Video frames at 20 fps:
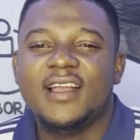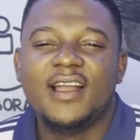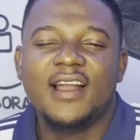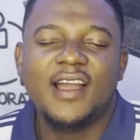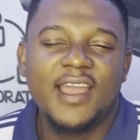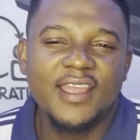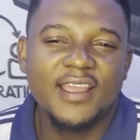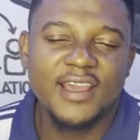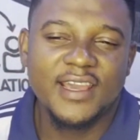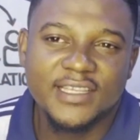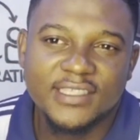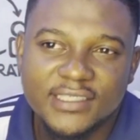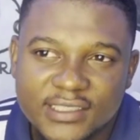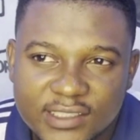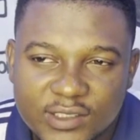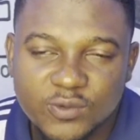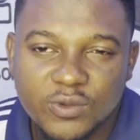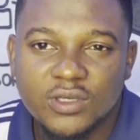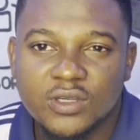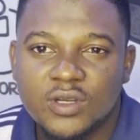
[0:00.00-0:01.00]
Hi
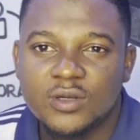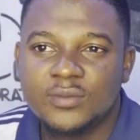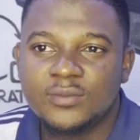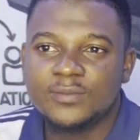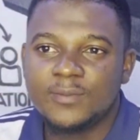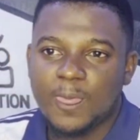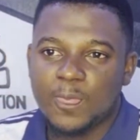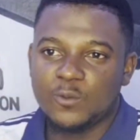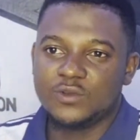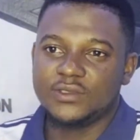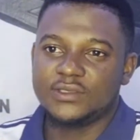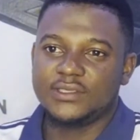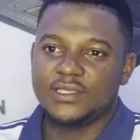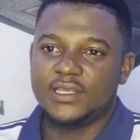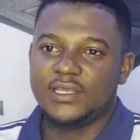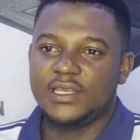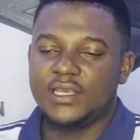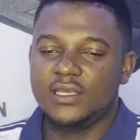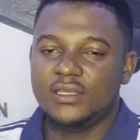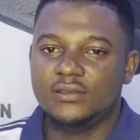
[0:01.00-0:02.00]
guys, welcome once
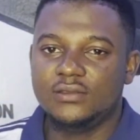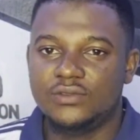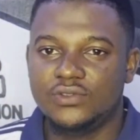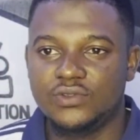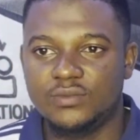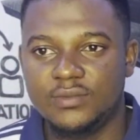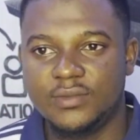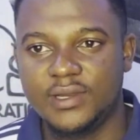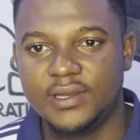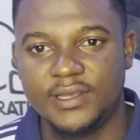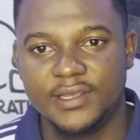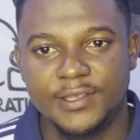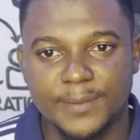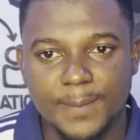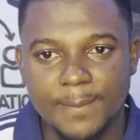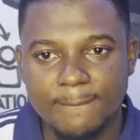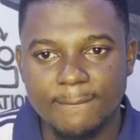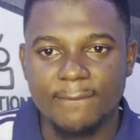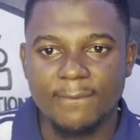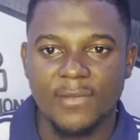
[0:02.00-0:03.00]
again to my
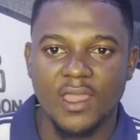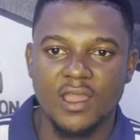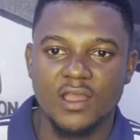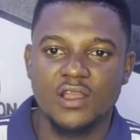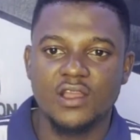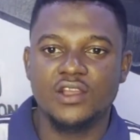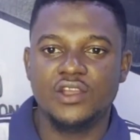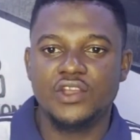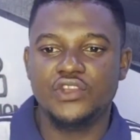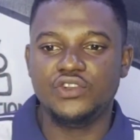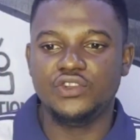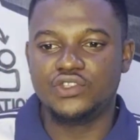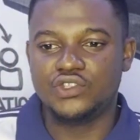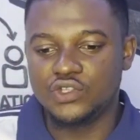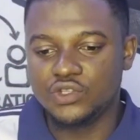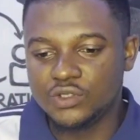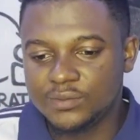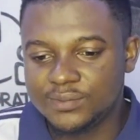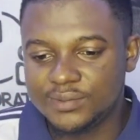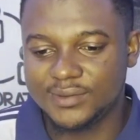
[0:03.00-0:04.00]

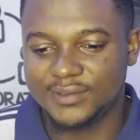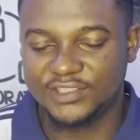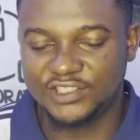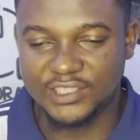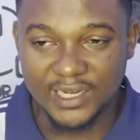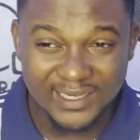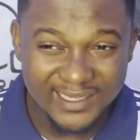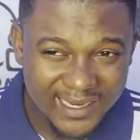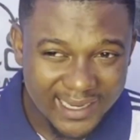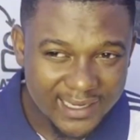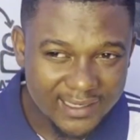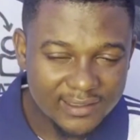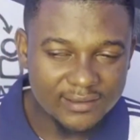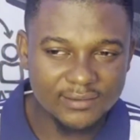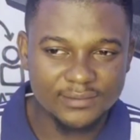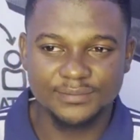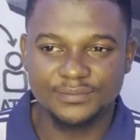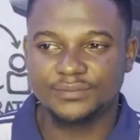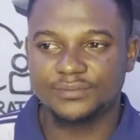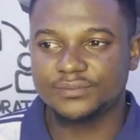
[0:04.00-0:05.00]
YouTube channel.
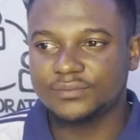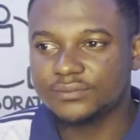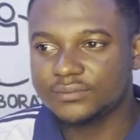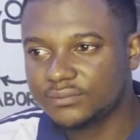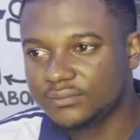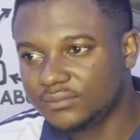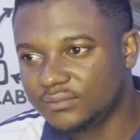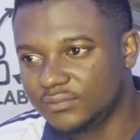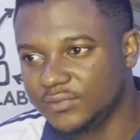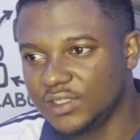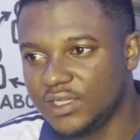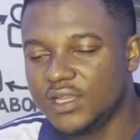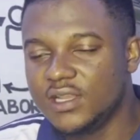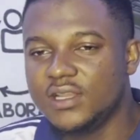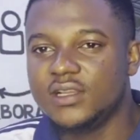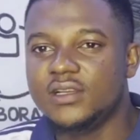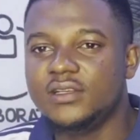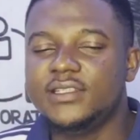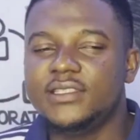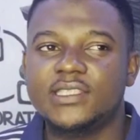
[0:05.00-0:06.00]

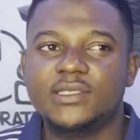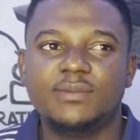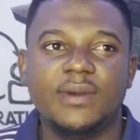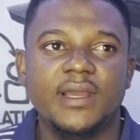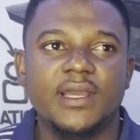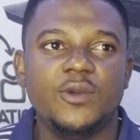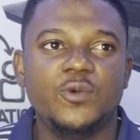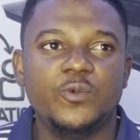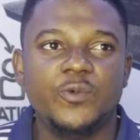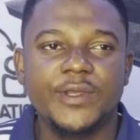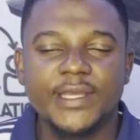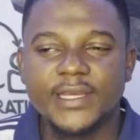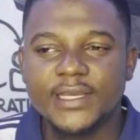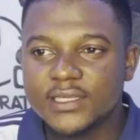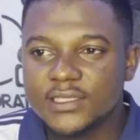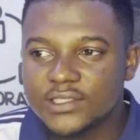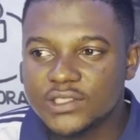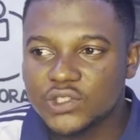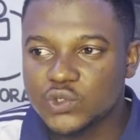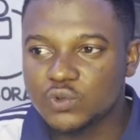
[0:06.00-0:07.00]
This is my week
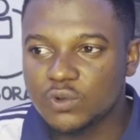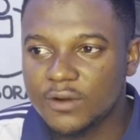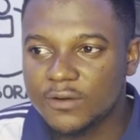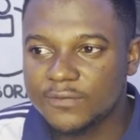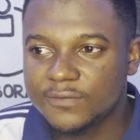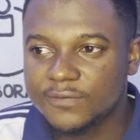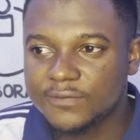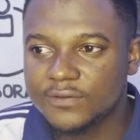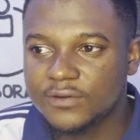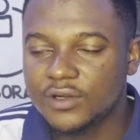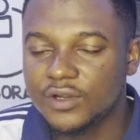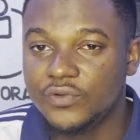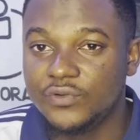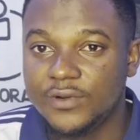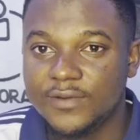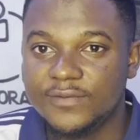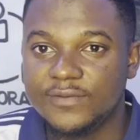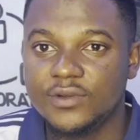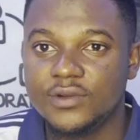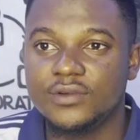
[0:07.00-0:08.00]
12
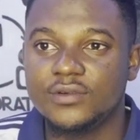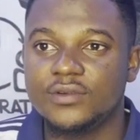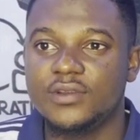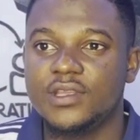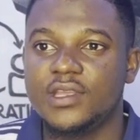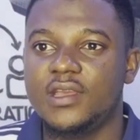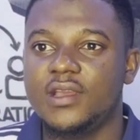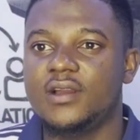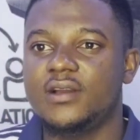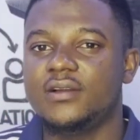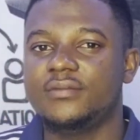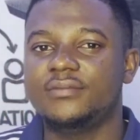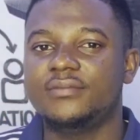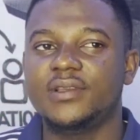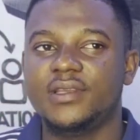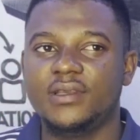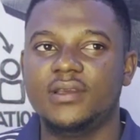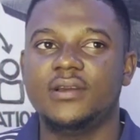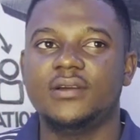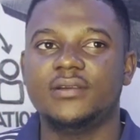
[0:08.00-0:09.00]
review.
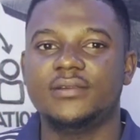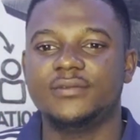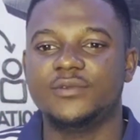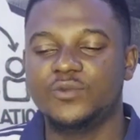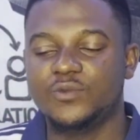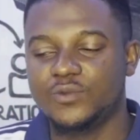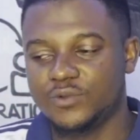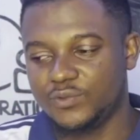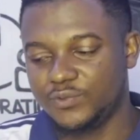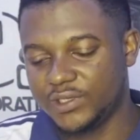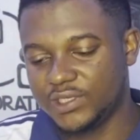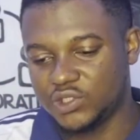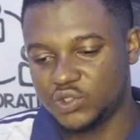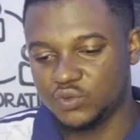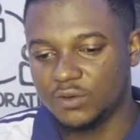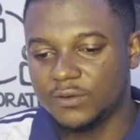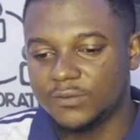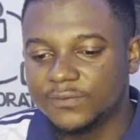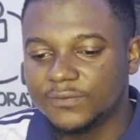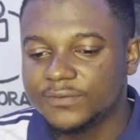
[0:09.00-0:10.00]
Week
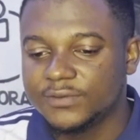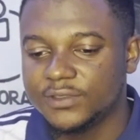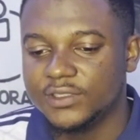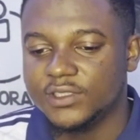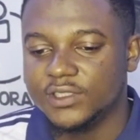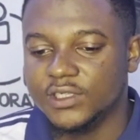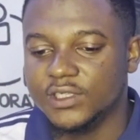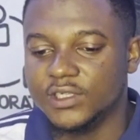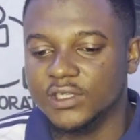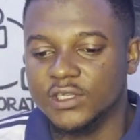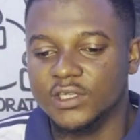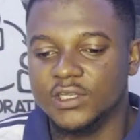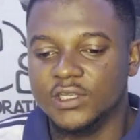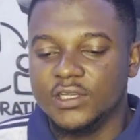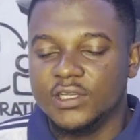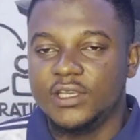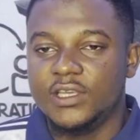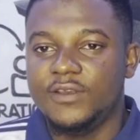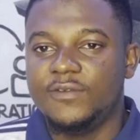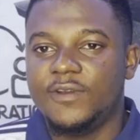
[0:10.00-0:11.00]
12.
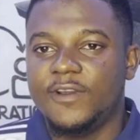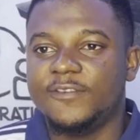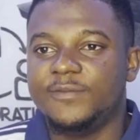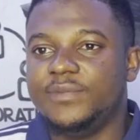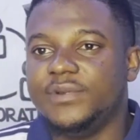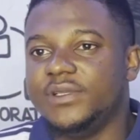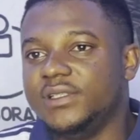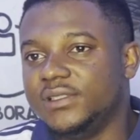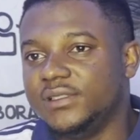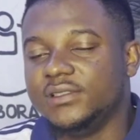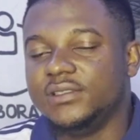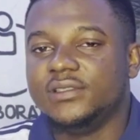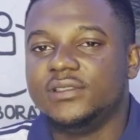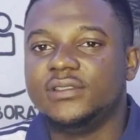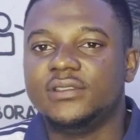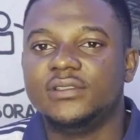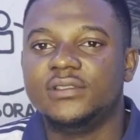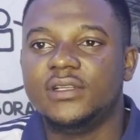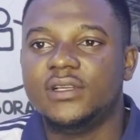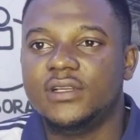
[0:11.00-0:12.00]
If you have been
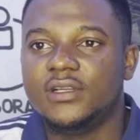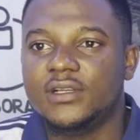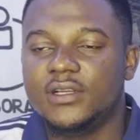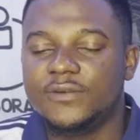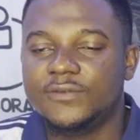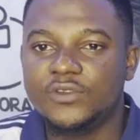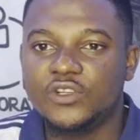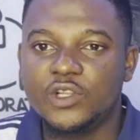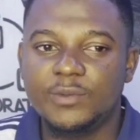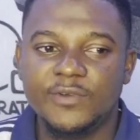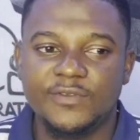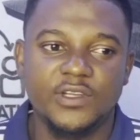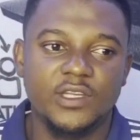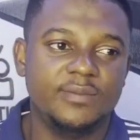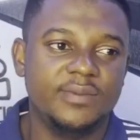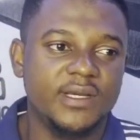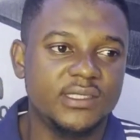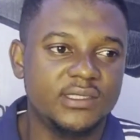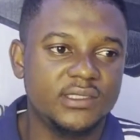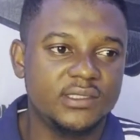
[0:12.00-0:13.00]
following me for the
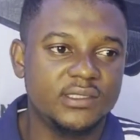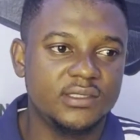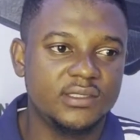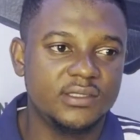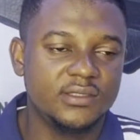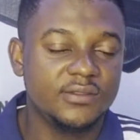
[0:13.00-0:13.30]
past